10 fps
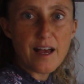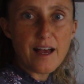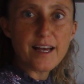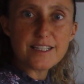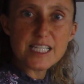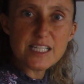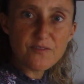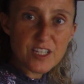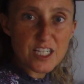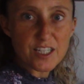A
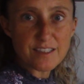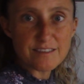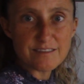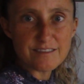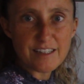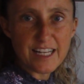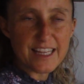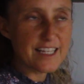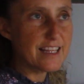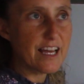sphere. I
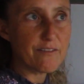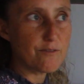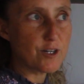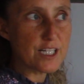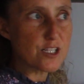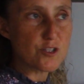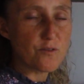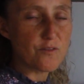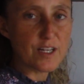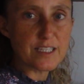think that word is so
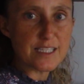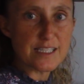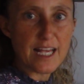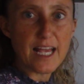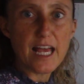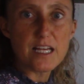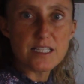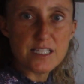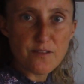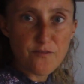fun to say.
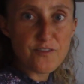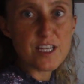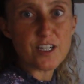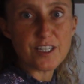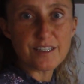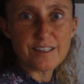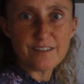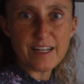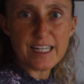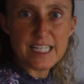Sphere,
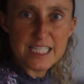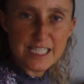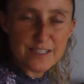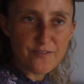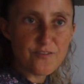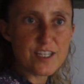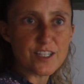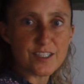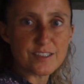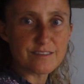right? Sphere.